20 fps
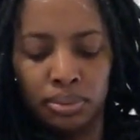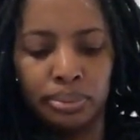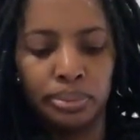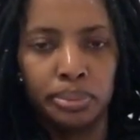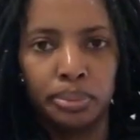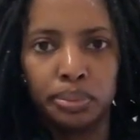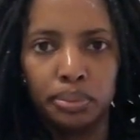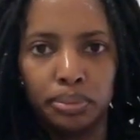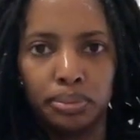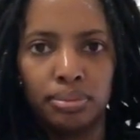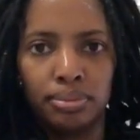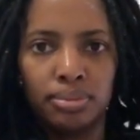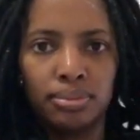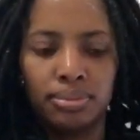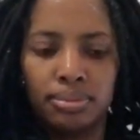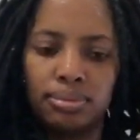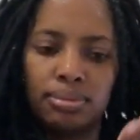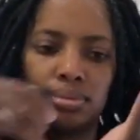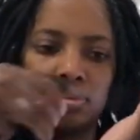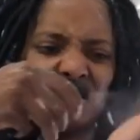on the other
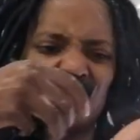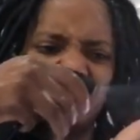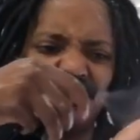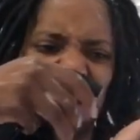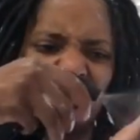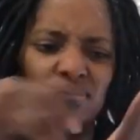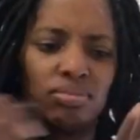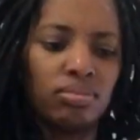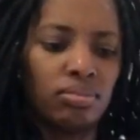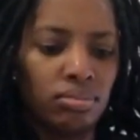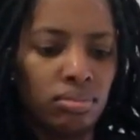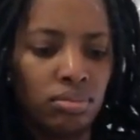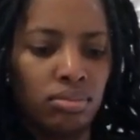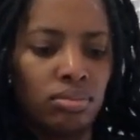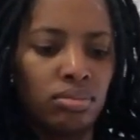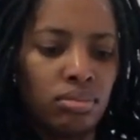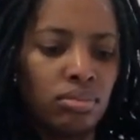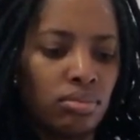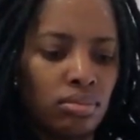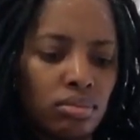side of the hair.
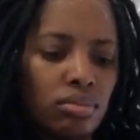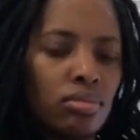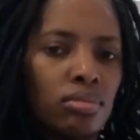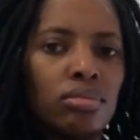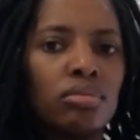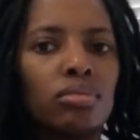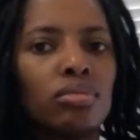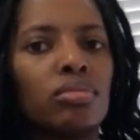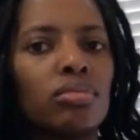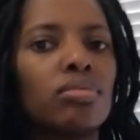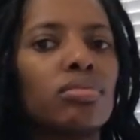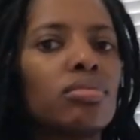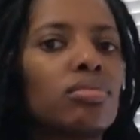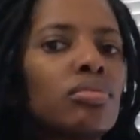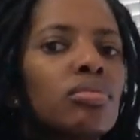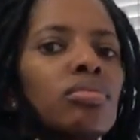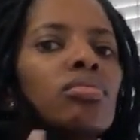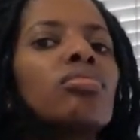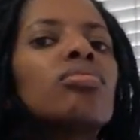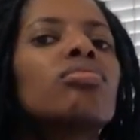It's always better to
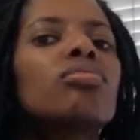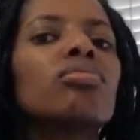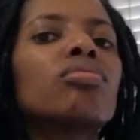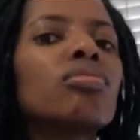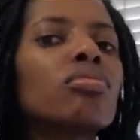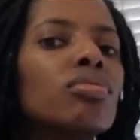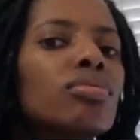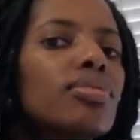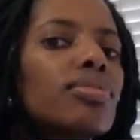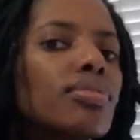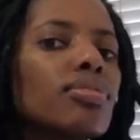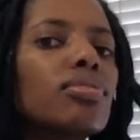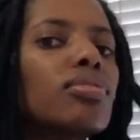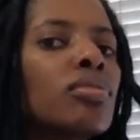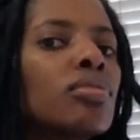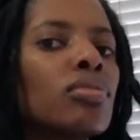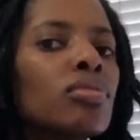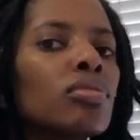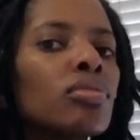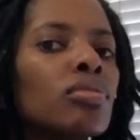do one side
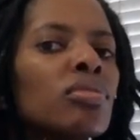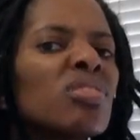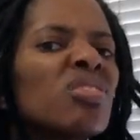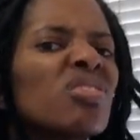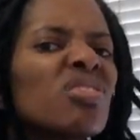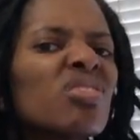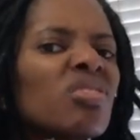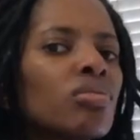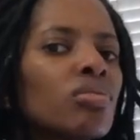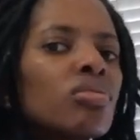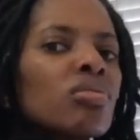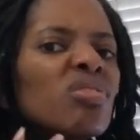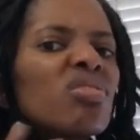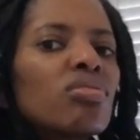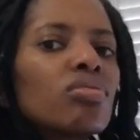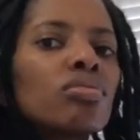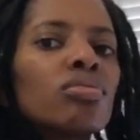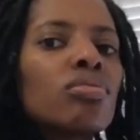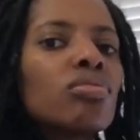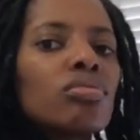and then the other.
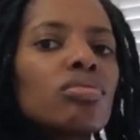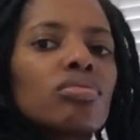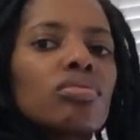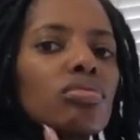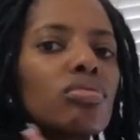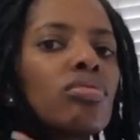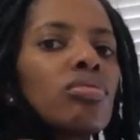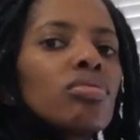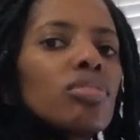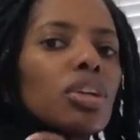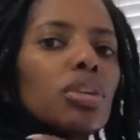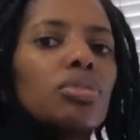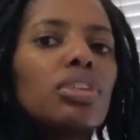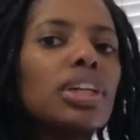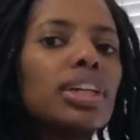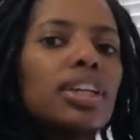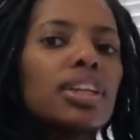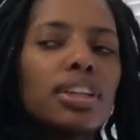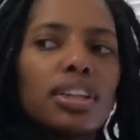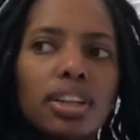It just
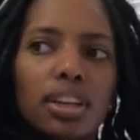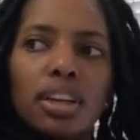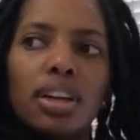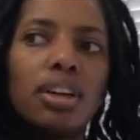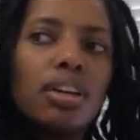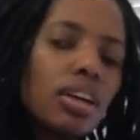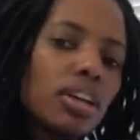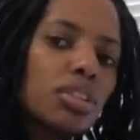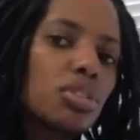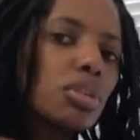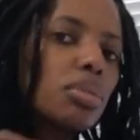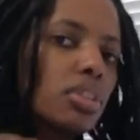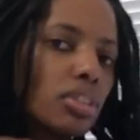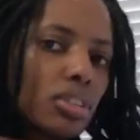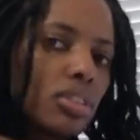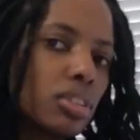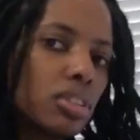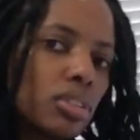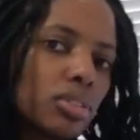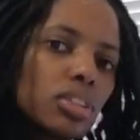makes the process more
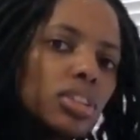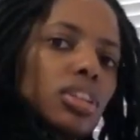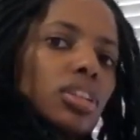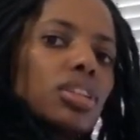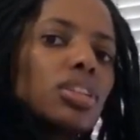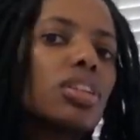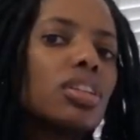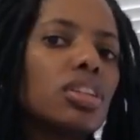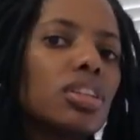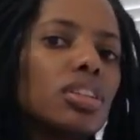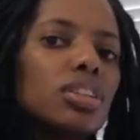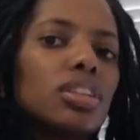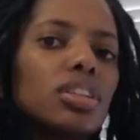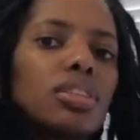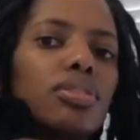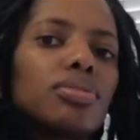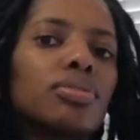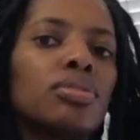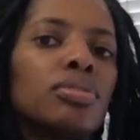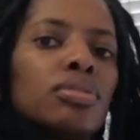thorough.
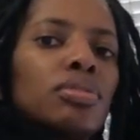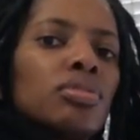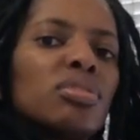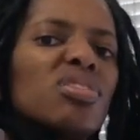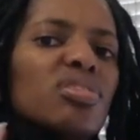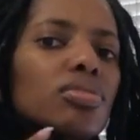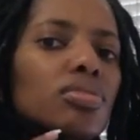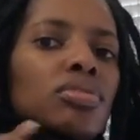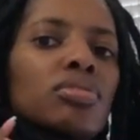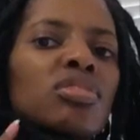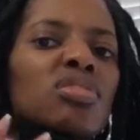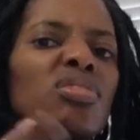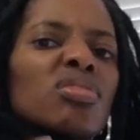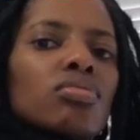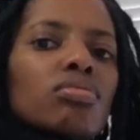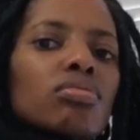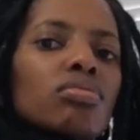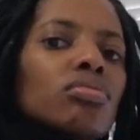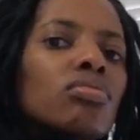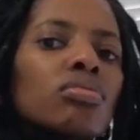And
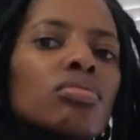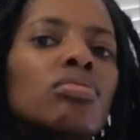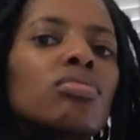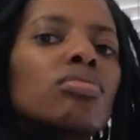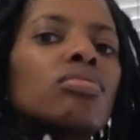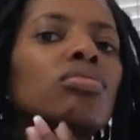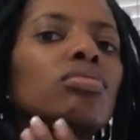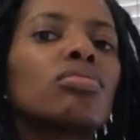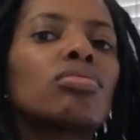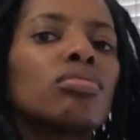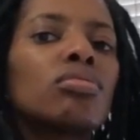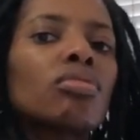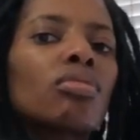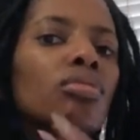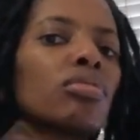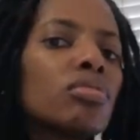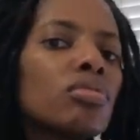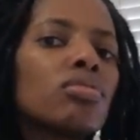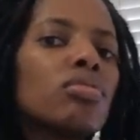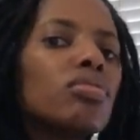I'm
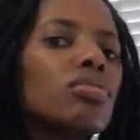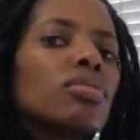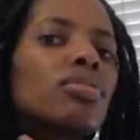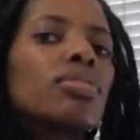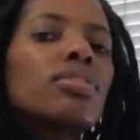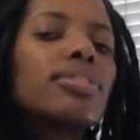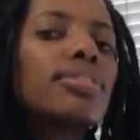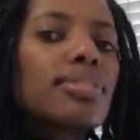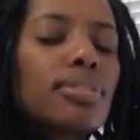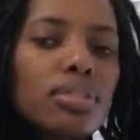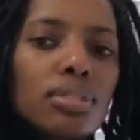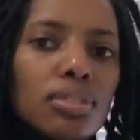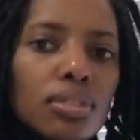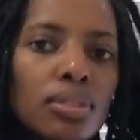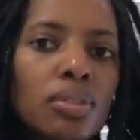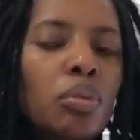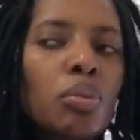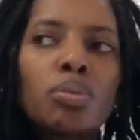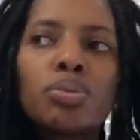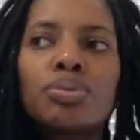spraying my
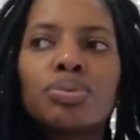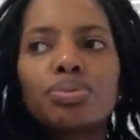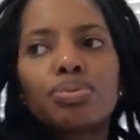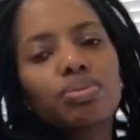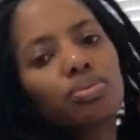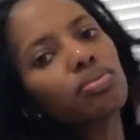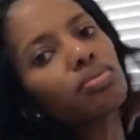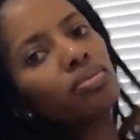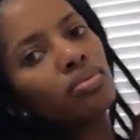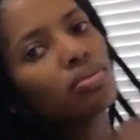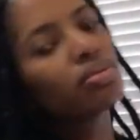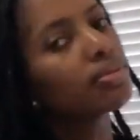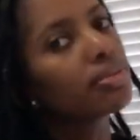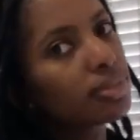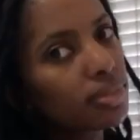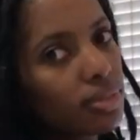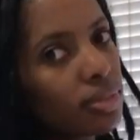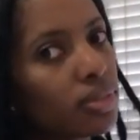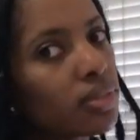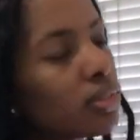hair with
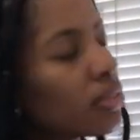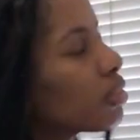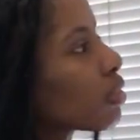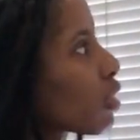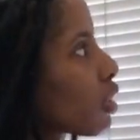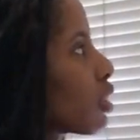water